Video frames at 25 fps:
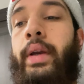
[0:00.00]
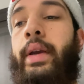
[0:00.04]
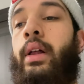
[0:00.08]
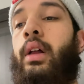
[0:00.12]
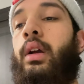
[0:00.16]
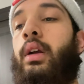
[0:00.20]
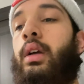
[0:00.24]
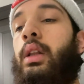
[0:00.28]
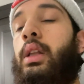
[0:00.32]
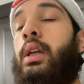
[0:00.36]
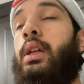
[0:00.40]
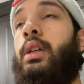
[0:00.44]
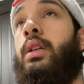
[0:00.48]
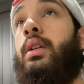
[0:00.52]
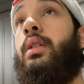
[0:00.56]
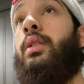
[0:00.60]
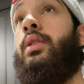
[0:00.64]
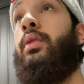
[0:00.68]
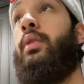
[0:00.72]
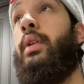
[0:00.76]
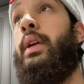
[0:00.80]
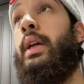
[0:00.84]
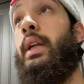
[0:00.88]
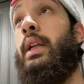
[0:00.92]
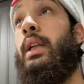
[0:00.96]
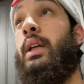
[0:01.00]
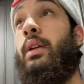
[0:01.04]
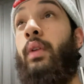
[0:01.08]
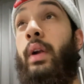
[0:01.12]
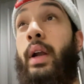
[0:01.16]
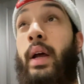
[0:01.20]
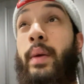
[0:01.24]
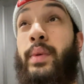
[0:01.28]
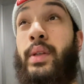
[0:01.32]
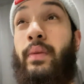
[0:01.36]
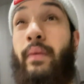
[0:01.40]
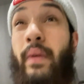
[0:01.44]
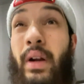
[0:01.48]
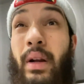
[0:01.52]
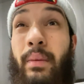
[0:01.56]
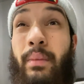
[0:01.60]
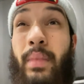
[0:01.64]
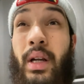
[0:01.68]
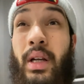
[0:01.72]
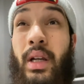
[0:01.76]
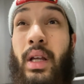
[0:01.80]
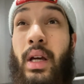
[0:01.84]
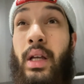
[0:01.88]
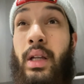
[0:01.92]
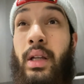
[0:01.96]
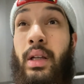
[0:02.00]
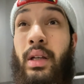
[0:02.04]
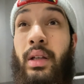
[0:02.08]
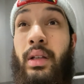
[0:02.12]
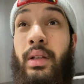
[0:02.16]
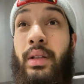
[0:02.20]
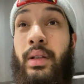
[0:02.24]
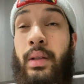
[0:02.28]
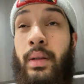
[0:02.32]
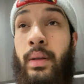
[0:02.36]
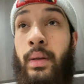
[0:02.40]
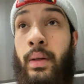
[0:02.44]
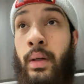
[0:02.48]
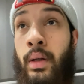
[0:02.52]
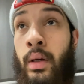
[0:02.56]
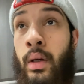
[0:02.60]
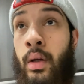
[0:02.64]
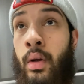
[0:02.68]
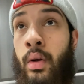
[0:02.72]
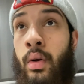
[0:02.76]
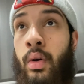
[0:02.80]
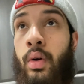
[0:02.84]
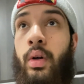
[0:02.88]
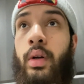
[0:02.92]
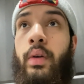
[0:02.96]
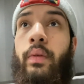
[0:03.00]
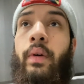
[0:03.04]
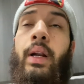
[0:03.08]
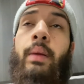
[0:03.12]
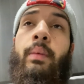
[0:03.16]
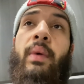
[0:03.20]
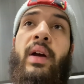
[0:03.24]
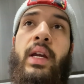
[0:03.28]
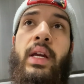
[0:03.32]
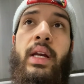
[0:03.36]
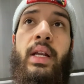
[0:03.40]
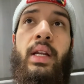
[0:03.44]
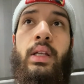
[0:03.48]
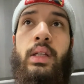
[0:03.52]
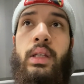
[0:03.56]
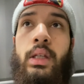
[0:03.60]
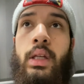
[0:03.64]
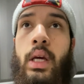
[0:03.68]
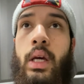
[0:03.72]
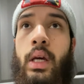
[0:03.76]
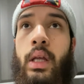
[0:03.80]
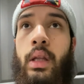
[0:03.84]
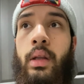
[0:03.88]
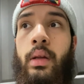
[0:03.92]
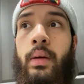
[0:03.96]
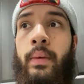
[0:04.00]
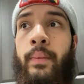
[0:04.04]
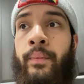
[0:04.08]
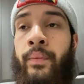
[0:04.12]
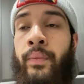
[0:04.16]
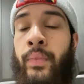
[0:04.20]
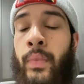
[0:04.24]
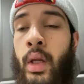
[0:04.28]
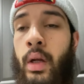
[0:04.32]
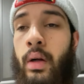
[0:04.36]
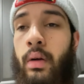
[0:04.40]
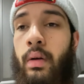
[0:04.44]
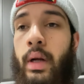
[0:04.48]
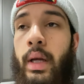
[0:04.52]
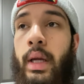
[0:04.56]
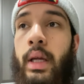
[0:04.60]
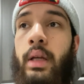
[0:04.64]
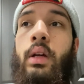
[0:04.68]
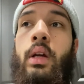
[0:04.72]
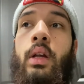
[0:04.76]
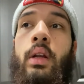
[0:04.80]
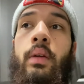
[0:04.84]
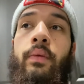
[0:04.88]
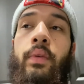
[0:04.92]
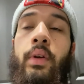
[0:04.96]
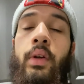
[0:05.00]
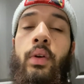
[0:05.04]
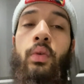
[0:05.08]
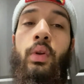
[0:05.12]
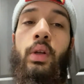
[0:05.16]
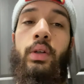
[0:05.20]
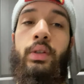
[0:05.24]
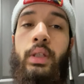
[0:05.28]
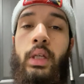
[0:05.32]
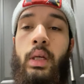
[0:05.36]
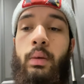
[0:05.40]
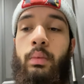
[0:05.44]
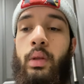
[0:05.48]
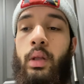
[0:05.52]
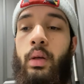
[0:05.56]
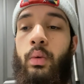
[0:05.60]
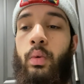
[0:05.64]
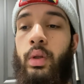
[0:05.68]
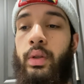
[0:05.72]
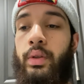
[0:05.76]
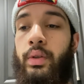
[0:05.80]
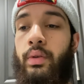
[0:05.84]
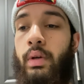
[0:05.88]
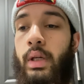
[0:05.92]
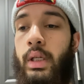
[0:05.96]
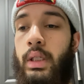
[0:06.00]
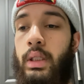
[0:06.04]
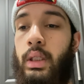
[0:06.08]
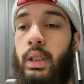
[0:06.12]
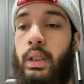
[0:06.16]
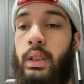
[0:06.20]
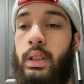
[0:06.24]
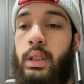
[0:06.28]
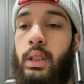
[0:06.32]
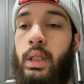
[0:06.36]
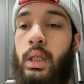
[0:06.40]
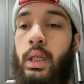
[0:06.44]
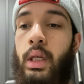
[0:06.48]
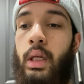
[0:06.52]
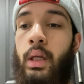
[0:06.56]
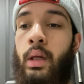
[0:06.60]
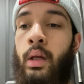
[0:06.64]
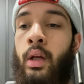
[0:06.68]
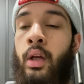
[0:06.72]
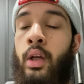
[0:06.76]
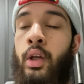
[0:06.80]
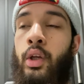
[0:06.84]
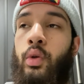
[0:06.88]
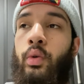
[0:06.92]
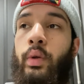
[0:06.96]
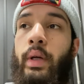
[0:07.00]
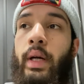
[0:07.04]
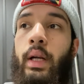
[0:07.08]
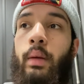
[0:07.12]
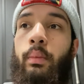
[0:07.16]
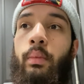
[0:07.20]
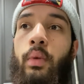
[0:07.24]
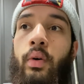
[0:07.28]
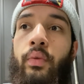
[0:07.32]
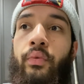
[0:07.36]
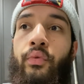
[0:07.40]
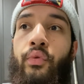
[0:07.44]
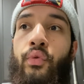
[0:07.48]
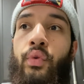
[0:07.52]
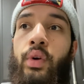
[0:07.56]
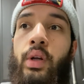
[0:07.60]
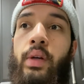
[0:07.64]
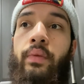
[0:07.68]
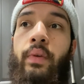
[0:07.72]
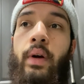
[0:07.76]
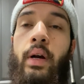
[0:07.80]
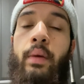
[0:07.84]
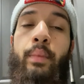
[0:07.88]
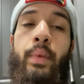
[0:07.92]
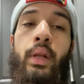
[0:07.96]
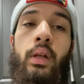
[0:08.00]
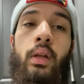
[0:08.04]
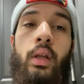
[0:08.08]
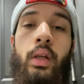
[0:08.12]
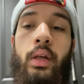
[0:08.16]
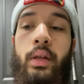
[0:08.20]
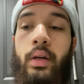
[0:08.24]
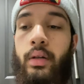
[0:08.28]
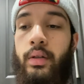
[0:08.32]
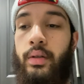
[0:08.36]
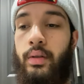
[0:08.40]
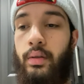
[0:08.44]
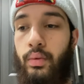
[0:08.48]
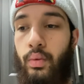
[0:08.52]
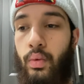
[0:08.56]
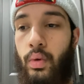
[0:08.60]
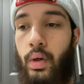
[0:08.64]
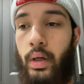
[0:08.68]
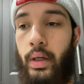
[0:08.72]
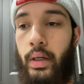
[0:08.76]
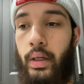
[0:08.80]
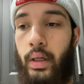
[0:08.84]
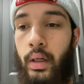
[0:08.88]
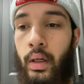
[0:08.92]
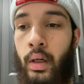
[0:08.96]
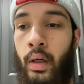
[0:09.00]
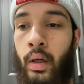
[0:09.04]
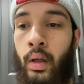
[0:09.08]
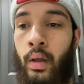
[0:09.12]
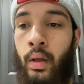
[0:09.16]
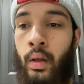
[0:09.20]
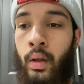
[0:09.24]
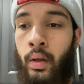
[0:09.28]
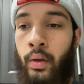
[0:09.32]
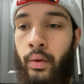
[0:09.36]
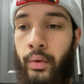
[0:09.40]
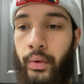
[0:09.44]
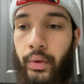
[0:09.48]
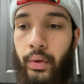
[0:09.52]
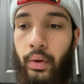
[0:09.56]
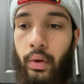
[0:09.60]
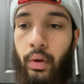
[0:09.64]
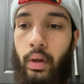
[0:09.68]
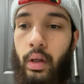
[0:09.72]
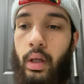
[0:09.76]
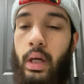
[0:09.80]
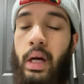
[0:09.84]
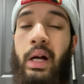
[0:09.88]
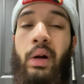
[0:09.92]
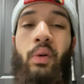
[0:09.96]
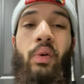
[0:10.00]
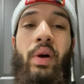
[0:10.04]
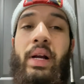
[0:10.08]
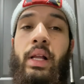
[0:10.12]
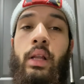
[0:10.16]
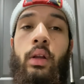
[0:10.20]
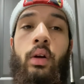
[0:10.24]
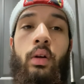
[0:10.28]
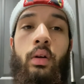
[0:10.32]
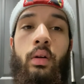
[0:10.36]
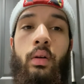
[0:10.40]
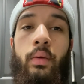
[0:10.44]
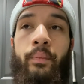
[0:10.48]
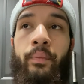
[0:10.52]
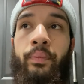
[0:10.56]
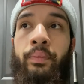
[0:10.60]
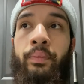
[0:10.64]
calculation, so 80 grams divided by 10 is, or divided by 8 is 10, right? And if you do the same thing with 360, you get about 45 milliliters of water. So a quick little